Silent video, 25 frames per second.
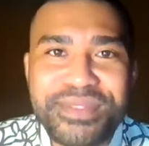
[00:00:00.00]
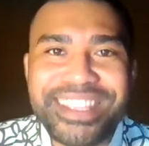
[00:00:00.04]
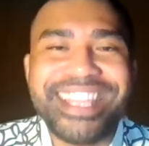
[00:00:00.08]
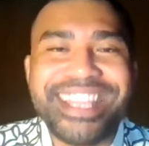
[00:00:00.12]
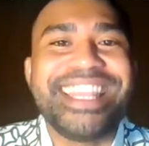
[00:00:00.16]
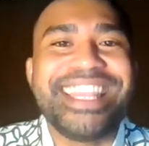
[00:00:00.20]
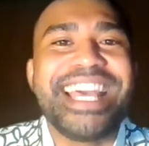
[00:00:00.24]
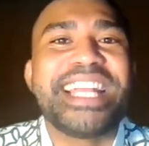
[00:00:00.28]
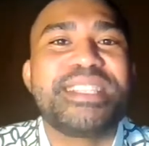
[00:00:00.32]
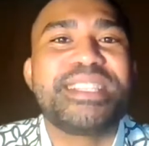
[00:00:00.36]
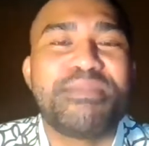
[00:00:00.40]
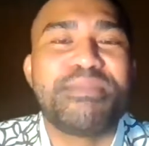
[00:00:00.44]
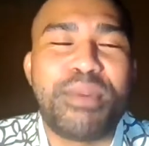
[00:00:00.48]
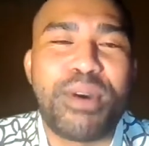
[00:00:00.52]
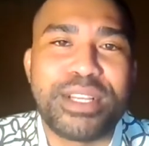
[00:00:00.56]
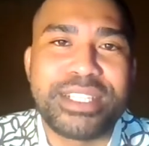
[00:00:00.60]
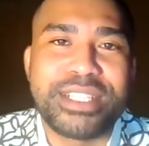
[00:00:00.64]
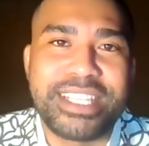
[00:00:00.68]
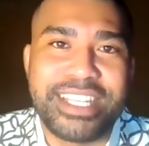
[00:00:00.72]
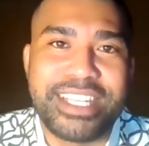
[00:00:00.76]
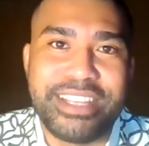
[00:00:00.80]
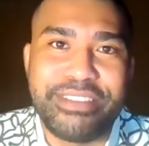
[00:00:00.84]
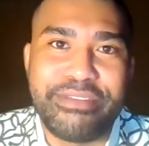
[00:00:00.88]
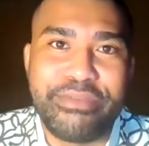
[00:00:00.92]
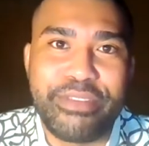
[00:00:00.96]
That's
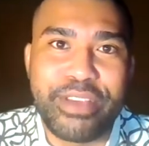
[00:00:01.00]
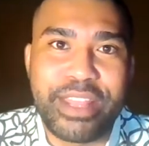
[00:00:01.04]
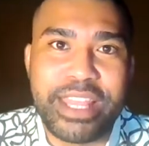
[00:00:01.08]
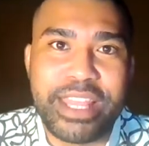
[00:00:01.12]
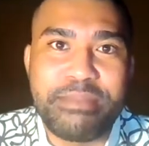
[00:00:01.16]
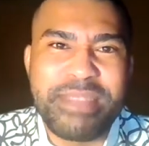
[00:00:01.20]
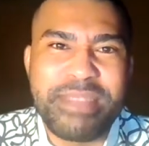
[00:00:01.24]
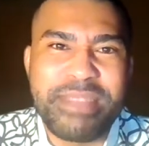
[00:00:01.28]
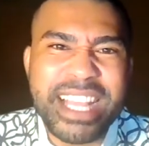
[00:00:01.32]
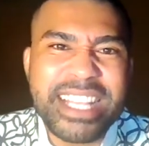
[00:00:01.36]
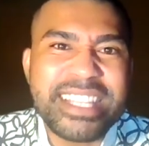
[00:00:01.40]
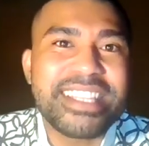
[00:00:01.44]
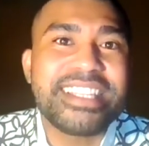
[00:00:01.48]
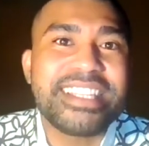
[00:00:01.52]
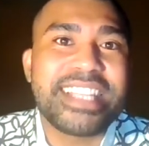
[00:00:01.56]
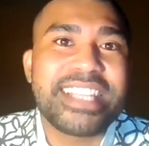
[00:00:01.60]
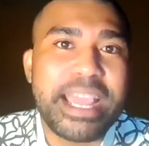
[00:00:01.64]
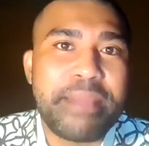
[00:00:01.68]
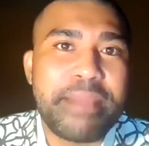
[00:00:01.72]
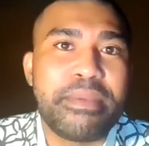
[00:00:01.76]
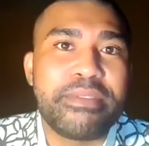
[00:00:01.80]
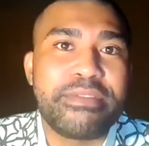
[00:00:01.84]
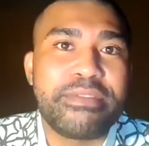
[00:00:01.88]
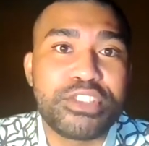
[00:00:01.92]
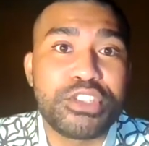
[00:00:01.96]
positive for them. That's the
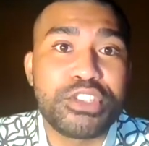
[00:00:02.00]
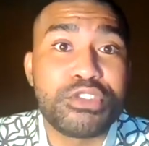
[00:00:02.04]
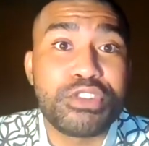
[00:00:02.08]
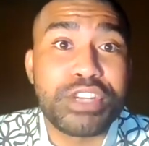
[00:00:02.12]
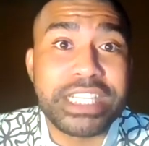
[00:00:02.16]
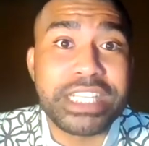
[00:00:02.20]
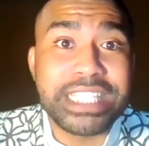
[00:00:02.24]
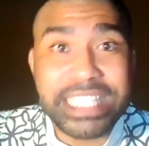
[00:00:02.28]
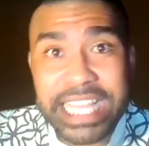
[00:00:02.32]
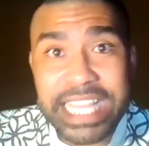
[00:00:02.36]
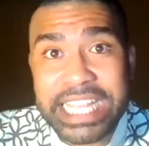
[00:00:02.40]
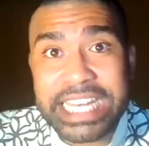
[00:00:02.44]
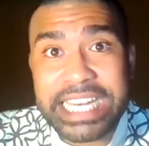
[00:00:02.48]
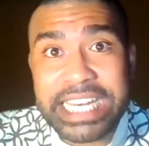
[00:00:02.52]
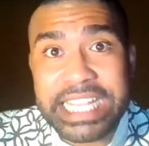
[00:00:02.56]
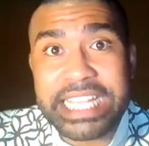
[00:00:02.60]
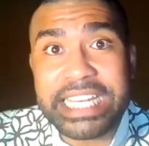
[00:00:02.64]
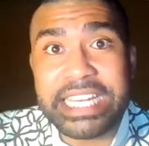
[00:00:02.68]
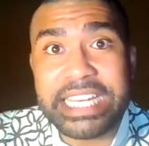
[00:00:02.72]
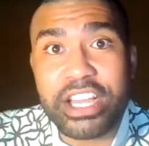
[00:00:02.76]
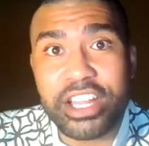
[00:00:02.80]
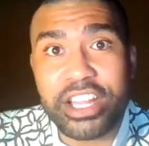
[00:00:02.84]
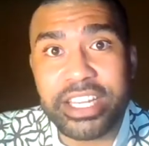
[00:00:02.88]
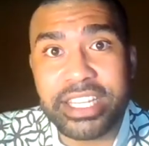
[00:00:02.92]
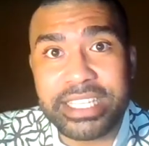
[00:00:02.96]
type of stress they
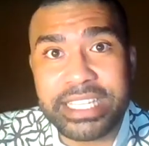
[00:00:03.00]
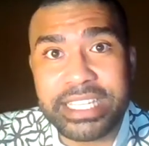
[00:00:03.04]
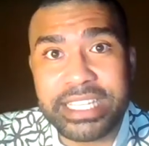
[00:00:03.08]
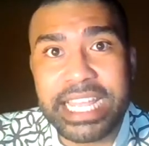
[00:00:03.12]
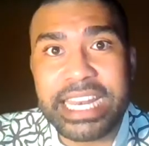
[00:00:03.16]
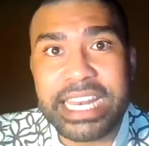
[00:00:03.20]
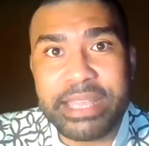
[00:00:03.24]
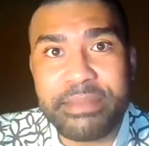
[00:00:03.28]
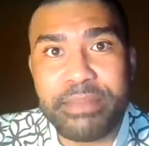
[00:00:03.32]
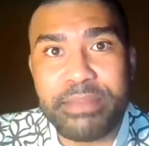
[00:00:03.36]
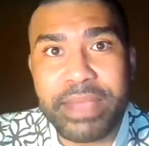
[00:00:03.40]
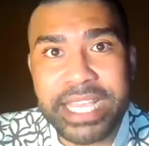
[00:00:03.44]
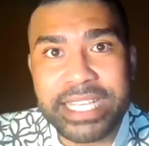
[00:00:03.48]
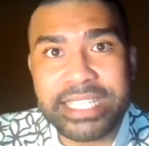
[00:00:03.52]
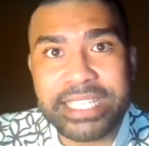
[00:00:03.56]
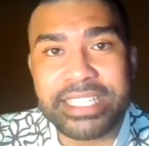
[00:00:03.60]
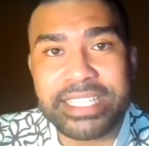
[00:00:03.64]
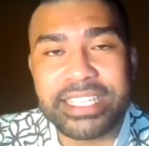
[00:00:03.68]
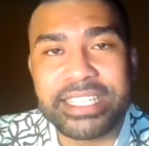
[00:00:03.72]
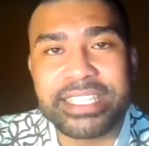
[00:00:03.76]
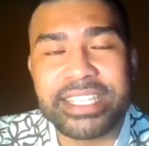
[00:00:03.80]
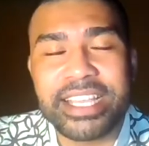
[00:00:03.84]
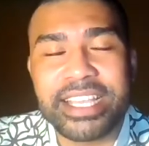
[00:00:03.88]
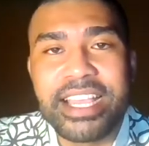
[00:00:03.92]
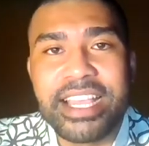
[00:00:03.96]
need on a daily
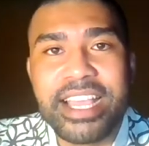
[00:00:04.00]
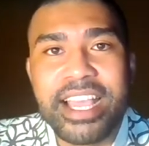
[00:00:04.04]
basis.